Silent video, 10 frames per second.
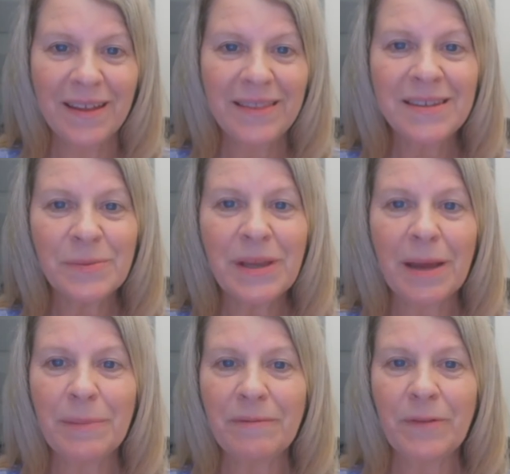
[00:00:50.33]
This week I've
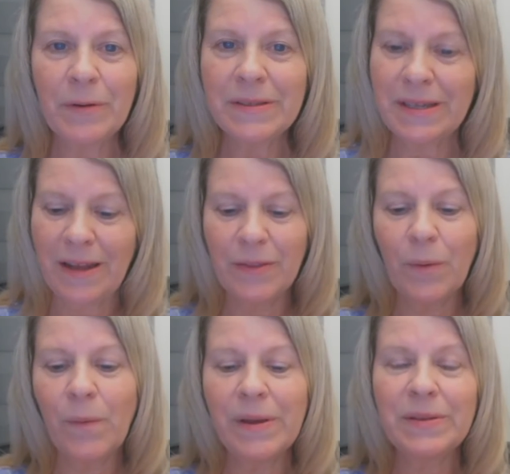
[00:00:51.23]
been focusing on the
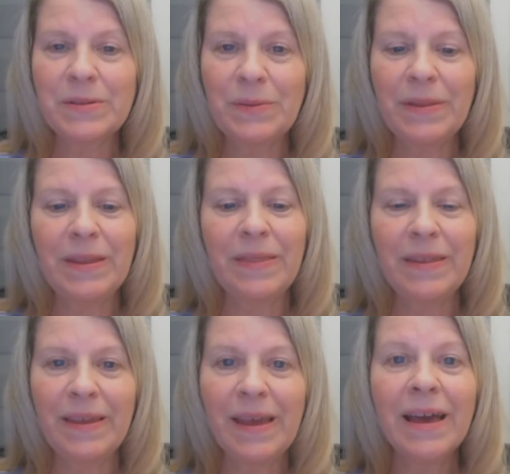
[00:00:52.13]
oils within
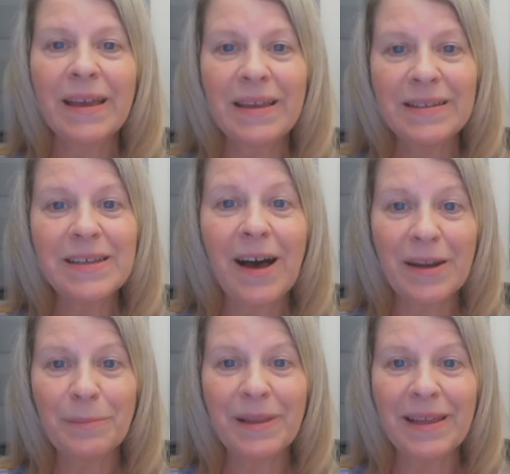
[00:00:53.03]
the Kintana
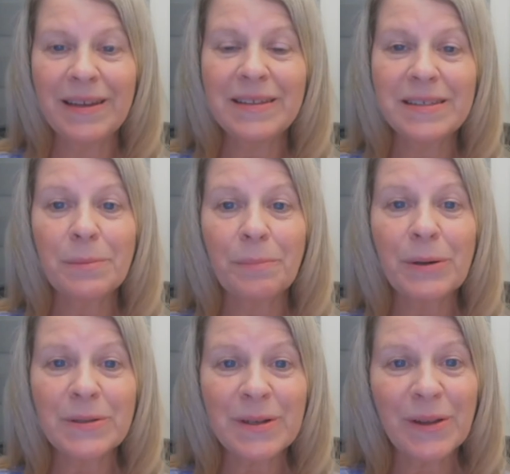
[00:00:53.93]
blend. It's a
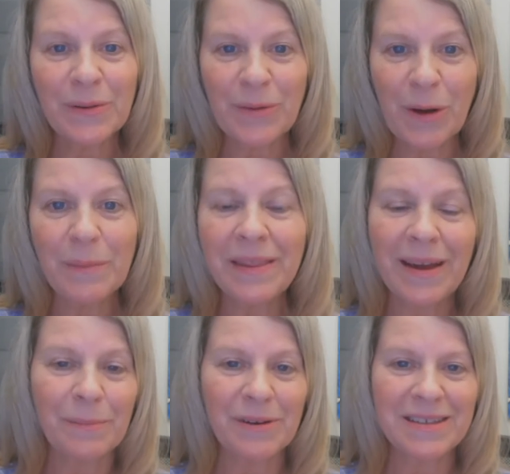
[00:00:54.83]
personal aroma
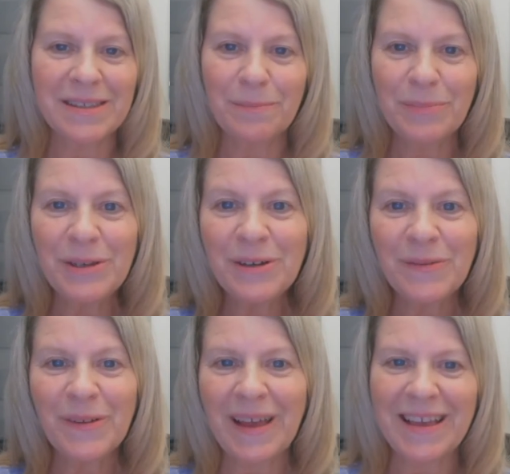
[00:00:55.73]
that brings the
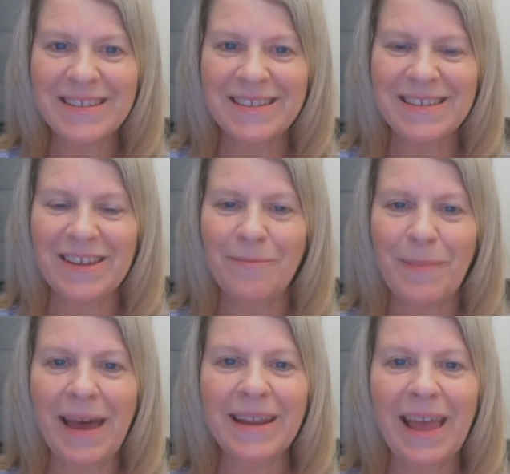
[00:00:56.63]
beautiful essence of
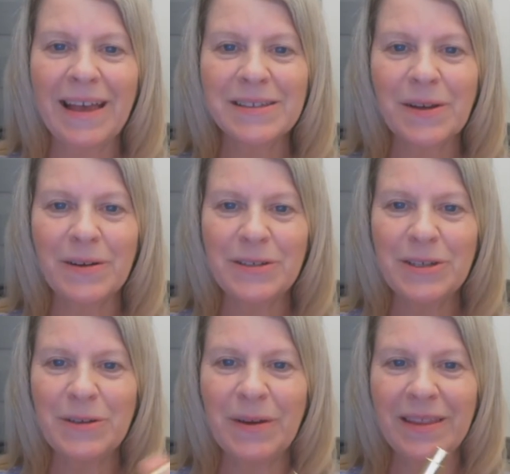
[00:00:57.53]
Madagascar to
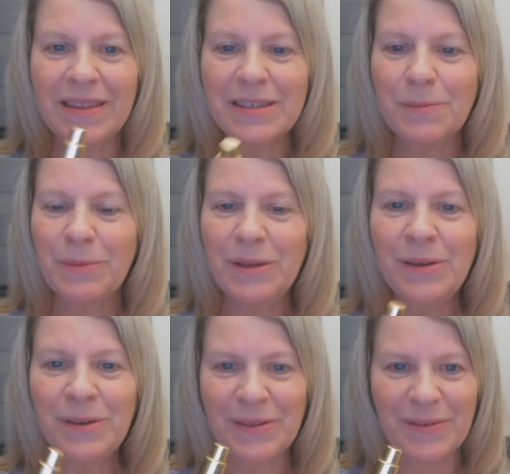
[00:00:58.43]
you in this
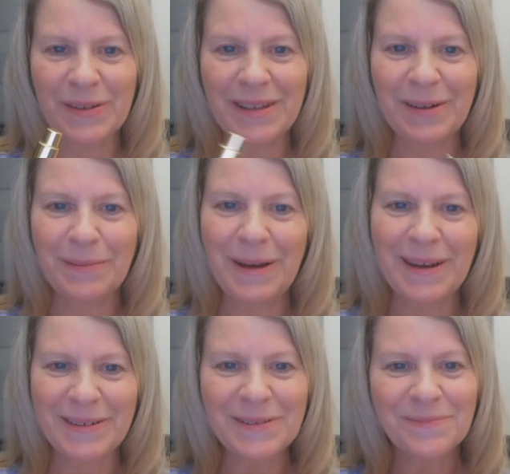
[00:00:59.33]
beautiful little
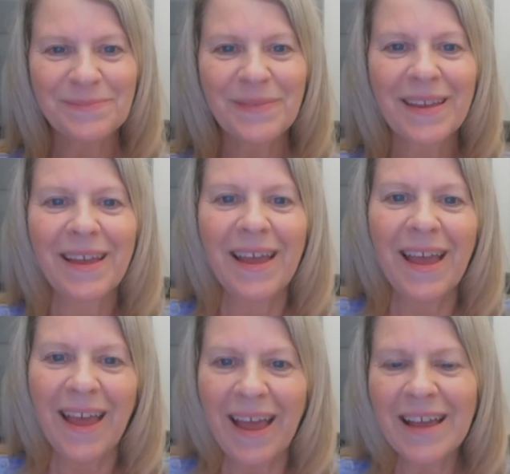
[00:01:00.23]
bottle.
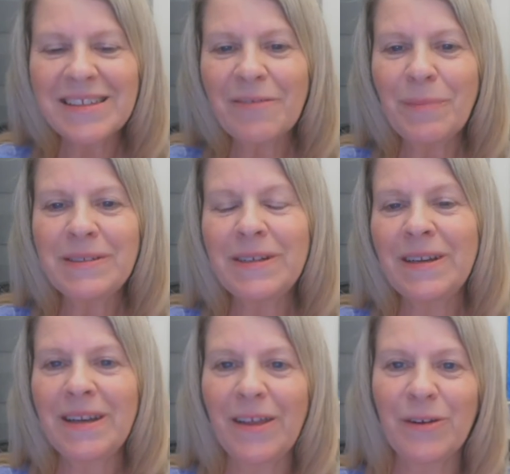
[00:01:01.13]
As I've mentioned
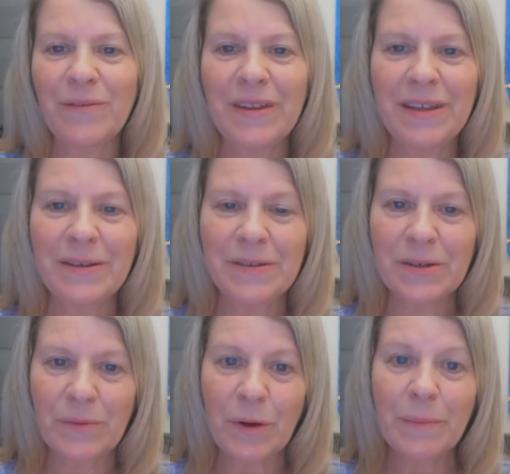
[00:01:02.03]
in other videos,
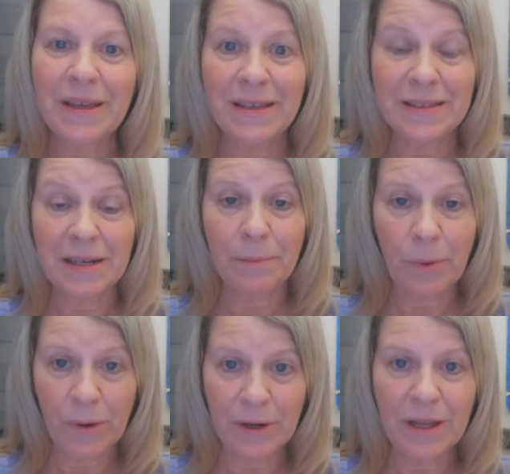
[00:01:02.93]
aroma is an important